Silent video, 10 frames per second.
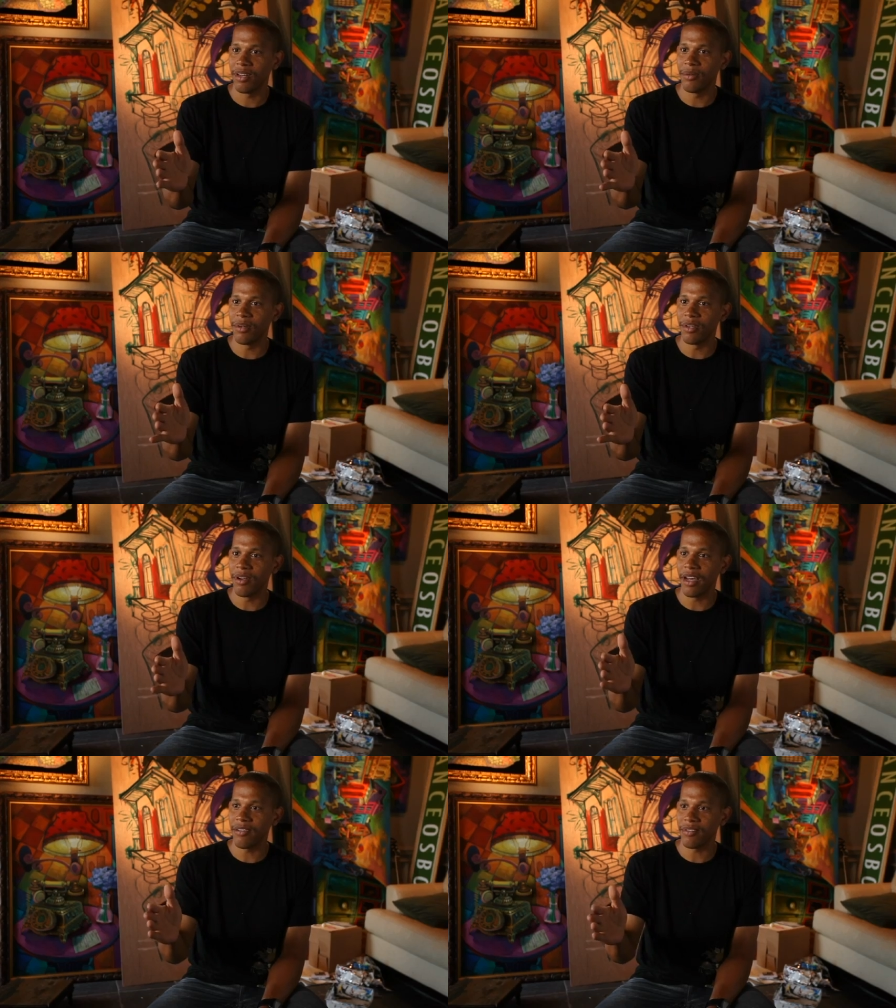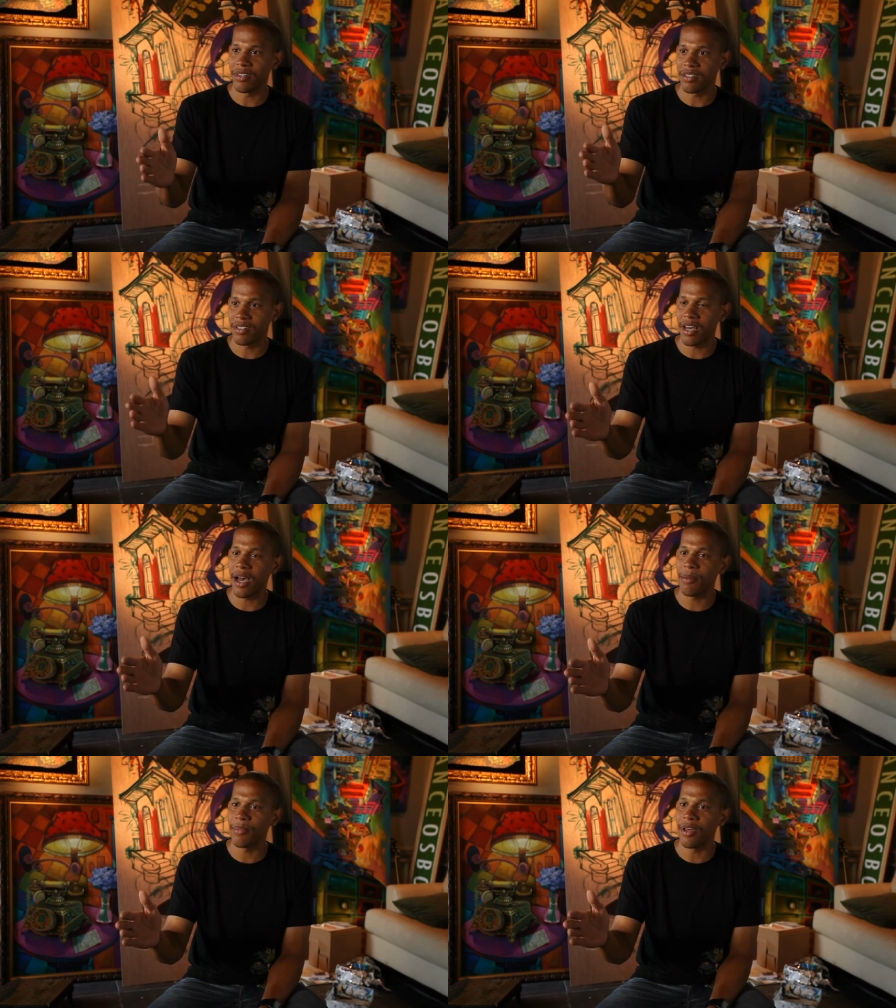I want you to have to
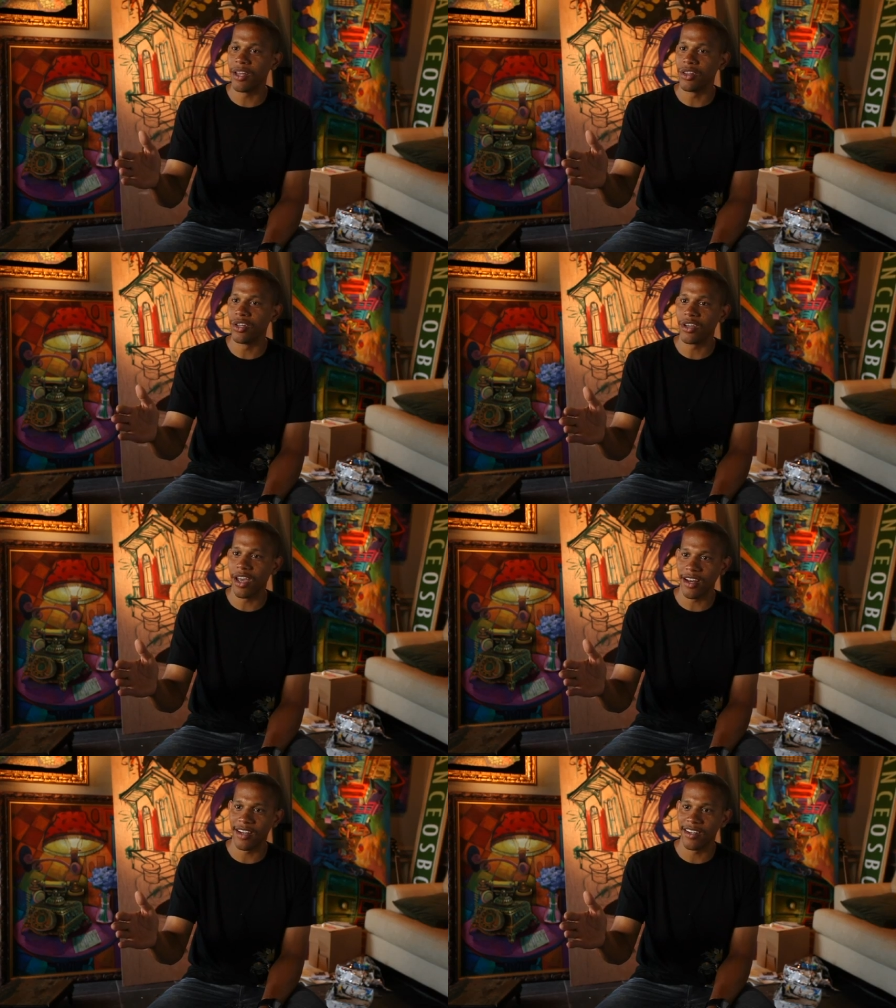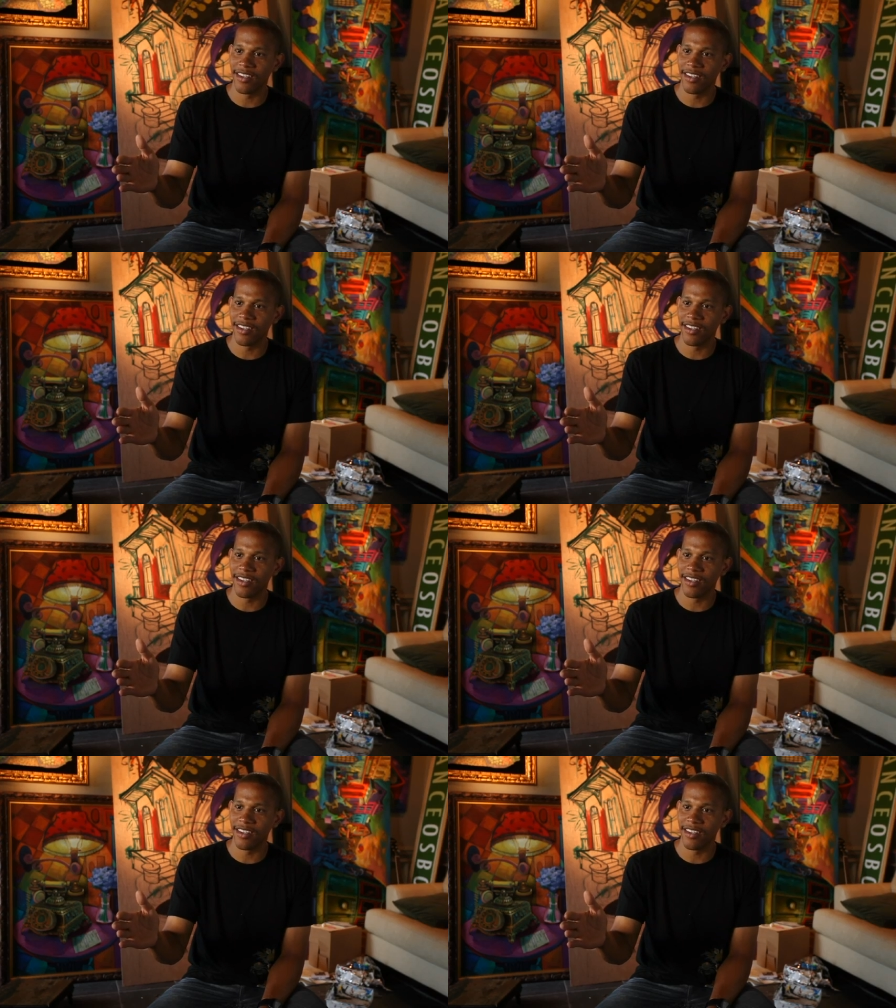stop and look at it.